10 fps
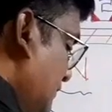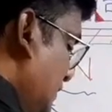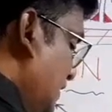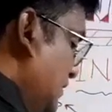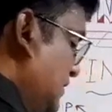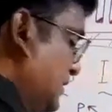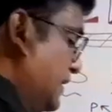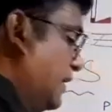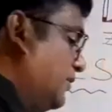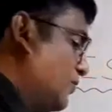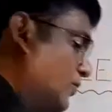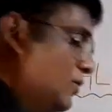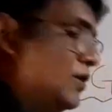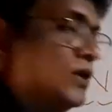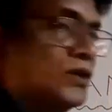intersecting at
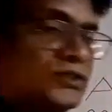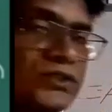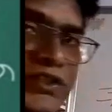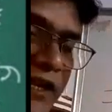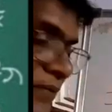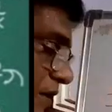O. So in three